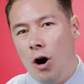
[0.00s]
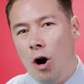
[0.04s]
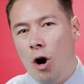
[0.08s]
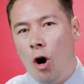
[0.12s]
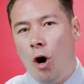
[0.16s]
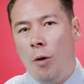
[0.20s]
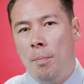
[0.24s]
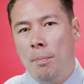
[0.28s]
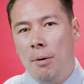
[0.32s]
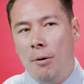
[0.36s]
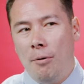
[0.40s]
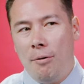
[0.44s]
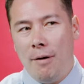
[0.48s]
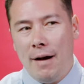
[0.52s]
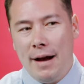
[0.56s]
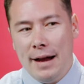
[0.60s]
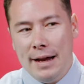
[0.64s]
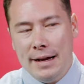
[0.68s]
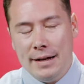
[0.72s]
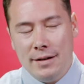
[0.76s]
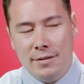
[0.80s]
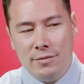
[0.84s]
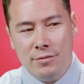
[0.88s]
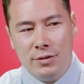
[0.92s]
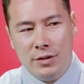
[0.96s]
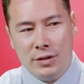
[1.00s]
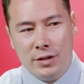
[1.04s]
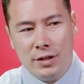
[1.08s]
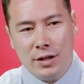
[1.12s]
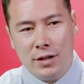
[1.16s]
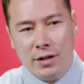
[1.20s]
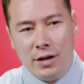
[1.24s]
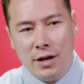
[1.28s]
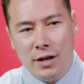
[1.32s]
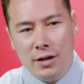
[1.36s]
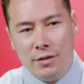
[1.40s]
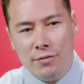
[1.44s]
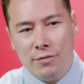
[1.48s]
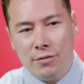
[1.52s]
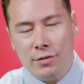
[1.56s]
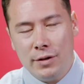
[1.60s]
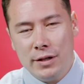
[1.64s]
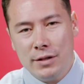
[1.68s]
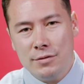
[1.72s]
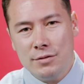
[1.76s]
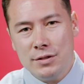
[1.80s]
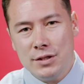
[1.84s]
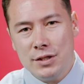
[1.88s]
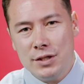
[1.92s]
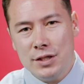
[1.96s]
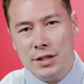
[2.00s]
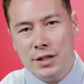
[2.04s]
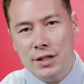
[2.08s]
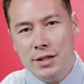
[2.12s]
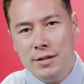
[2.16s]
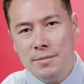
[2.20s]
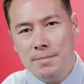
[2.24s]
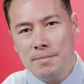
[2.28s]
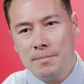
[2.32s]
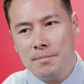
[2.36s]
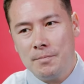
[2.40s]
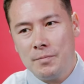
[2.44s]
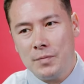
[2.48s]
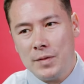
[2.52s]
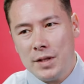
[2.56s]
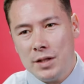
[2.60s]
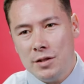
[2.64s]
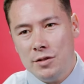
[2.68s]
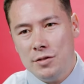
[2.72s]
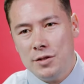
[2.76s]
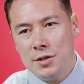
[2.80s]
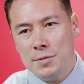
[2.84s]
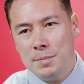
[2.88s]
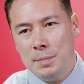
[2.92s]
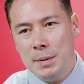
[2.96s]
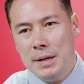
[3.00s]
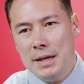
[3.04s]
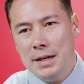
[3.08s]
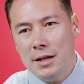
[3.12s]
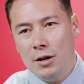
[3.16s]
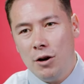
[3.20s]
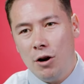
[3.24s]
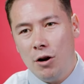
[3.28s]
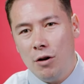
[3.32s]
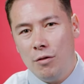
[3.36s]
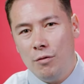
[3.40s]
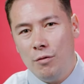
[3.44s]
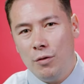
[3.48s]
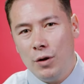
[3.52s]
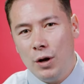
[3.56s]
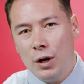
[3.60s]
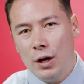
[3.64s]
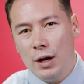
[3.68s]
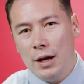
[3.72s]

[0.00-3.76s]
operate with the kind of frequency that you speak of